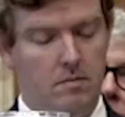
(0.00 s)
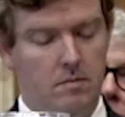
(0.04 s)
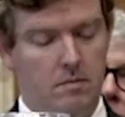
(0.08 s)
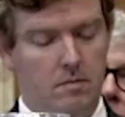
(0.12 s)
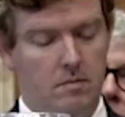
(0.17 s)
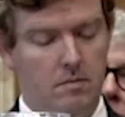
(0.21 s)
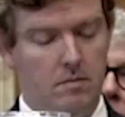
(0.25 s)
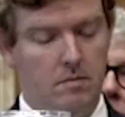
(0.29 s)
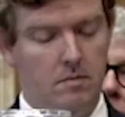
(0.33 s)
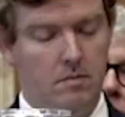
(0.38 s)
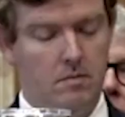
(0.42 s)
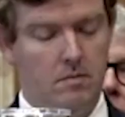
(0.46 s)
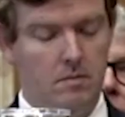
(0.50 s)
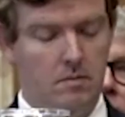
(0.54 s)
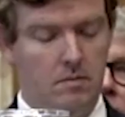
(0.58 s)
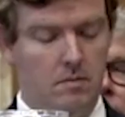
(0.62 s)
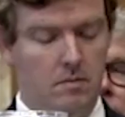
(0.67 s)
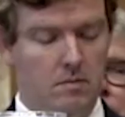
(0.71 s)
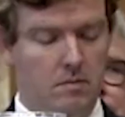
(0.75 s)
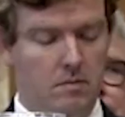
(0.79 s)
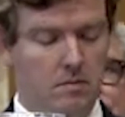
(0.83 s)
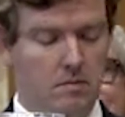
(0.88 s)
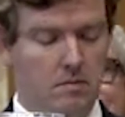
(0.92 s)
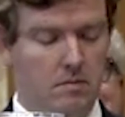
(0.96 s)

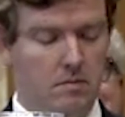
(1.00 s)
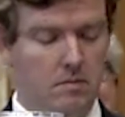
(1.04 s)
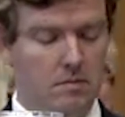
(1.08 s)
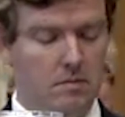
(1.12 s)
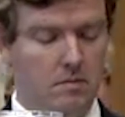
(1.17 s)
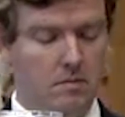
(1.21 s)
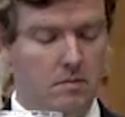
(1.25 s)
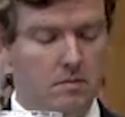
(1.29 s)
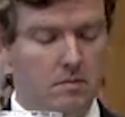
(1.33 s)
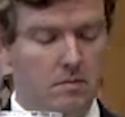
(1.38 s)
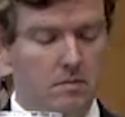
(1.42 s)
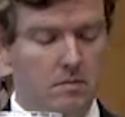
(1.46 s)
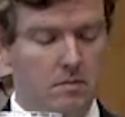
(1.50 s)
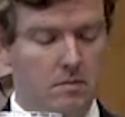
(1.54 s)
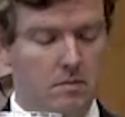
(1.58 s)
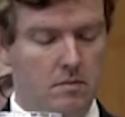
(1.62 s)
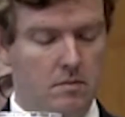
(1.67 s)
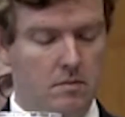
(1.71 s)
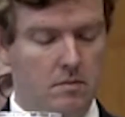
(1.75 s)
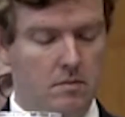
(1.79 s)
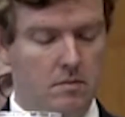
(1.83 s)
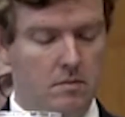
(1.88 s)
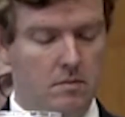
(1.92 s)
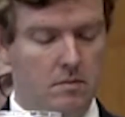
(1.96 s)

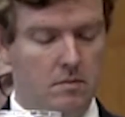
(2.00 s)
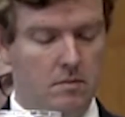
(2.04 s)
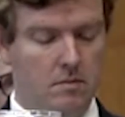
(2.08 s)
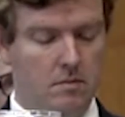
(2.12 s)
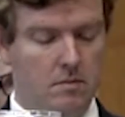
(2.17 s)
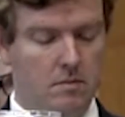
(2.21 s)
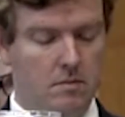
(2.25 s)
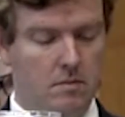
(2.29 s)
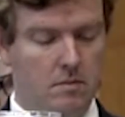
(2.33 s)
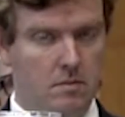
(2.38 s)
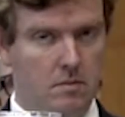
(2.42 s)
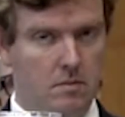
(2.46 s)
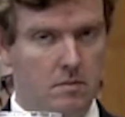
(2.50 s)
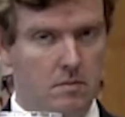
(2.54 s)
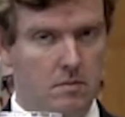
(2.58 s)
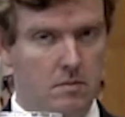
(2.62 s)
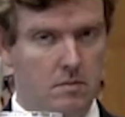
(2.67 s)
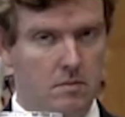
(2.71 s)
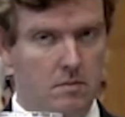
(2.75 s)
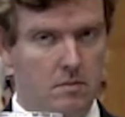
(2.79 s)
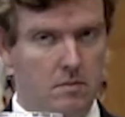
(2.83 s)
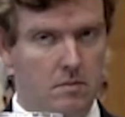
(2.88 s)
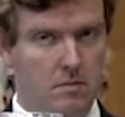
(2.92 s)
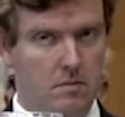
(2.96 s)

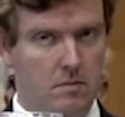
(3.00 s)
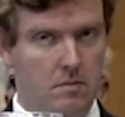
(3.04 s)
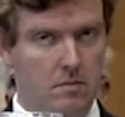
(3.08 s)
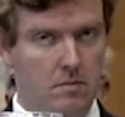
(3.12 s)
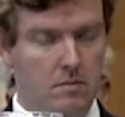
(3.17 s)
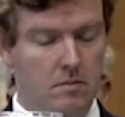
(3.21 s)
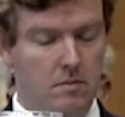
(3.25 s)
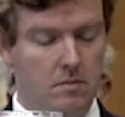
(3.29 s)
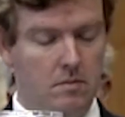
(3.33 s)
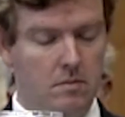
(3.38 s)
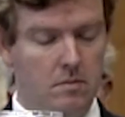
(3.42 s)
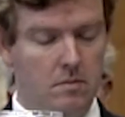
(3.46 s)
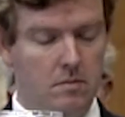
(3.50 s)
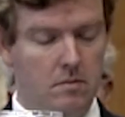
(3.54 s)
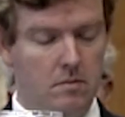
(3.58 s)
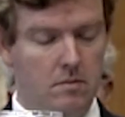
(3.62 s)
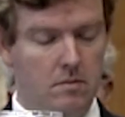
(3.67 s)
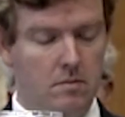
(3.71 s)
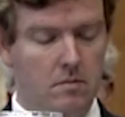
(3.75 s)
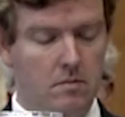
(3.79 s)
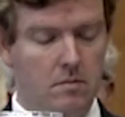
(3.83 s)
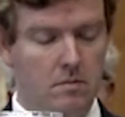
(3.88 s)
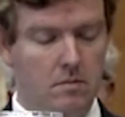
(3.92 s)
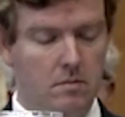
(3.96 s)

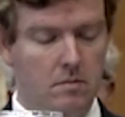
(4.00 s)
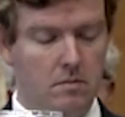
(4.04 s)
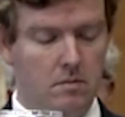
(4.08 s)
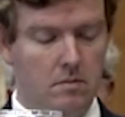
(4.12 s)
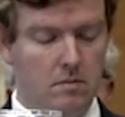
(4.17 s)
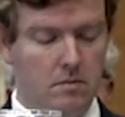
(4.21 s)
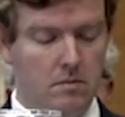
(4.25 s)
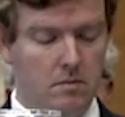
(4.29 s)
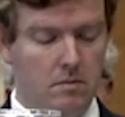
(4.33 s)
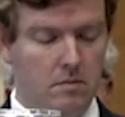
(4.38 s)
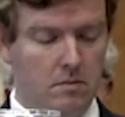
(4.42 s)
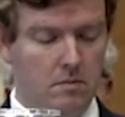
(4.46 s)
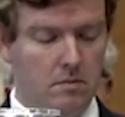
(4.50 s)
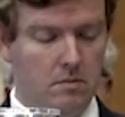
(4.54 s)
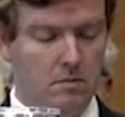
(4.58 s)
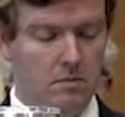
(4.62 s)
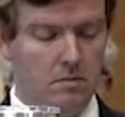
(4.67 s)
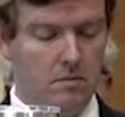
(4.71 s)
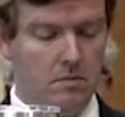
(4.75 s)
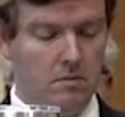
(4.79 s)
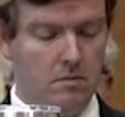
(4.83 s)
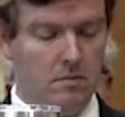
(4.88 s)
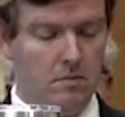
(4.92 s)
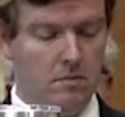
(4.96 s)

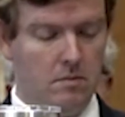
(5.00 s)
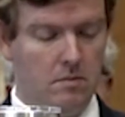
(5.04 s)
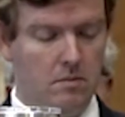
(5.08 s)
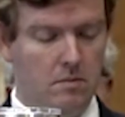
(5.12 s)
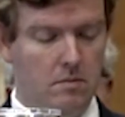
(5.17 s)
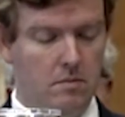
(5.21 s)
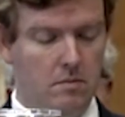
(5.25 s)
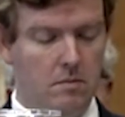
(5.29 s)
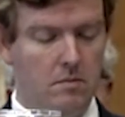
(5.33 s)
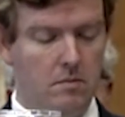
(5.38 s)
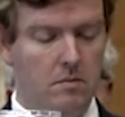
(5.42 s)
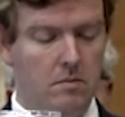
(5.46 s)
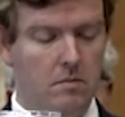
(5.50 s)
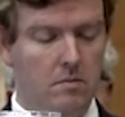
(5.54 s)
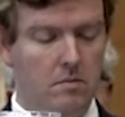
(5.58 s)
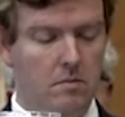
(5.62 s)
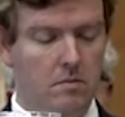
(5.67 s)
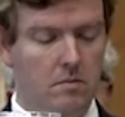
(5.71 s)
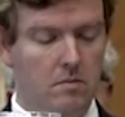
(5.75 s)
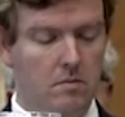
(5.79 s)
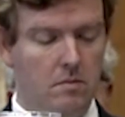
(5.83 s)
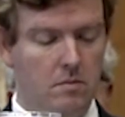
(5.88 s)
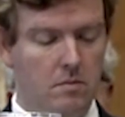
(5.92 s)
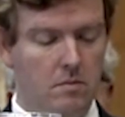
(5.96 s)

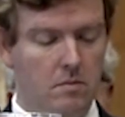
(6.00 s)
This person isn't speaking.